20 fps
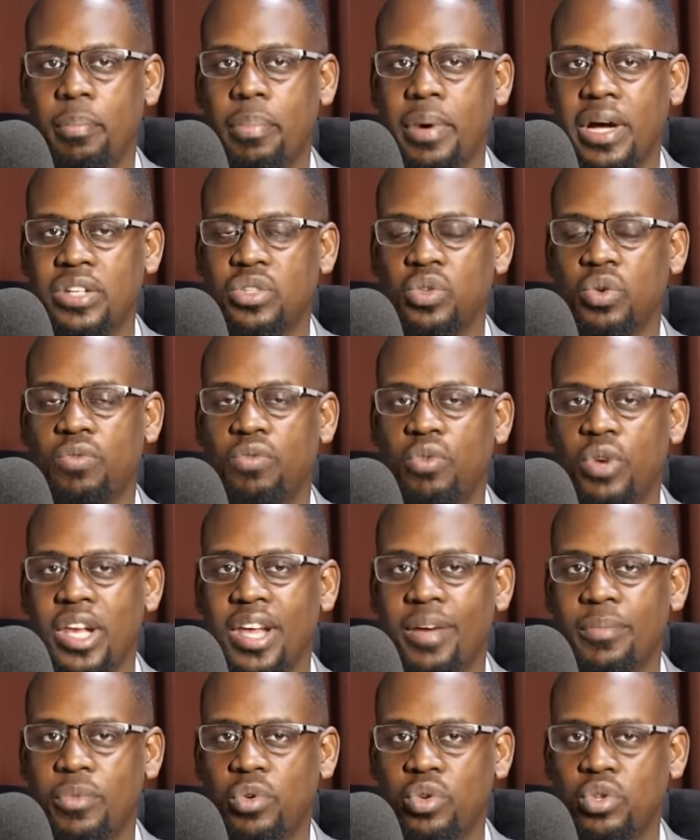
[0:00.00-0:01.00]
part of
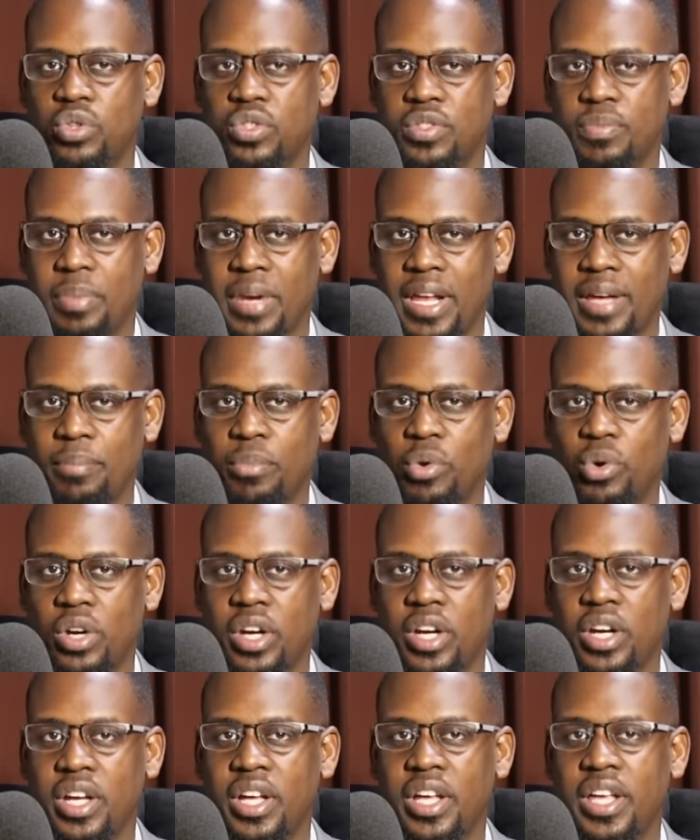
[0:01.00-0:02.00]
William Ruto's
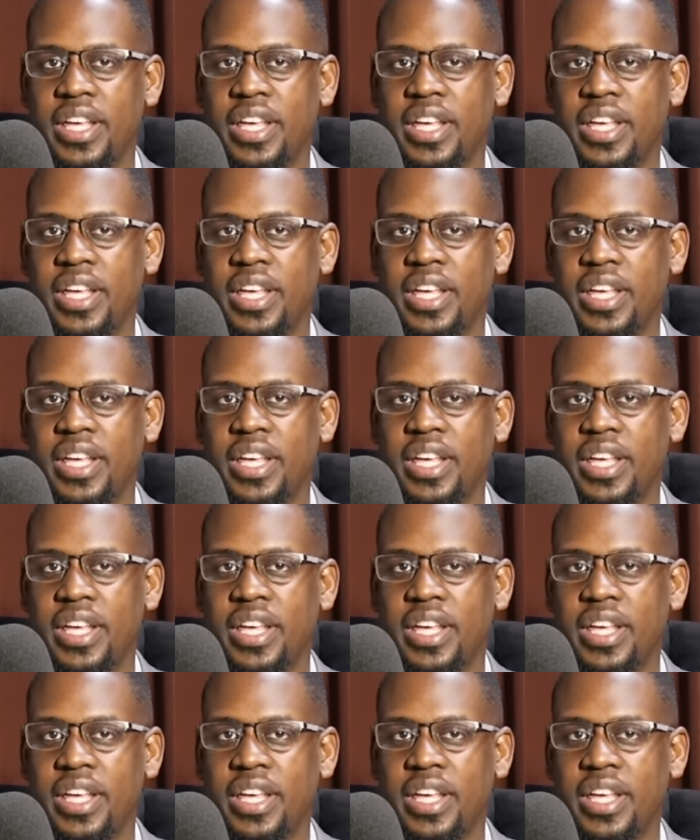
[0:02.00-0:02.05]
playbook